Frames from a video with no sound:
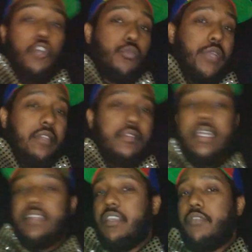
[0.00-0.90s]

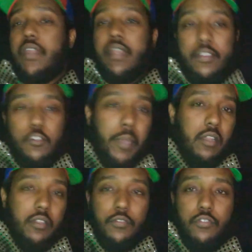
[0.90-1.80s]
REITs, dividend and
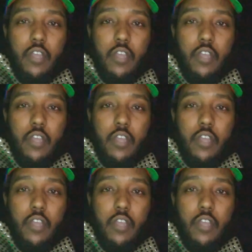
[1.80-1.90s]
speculative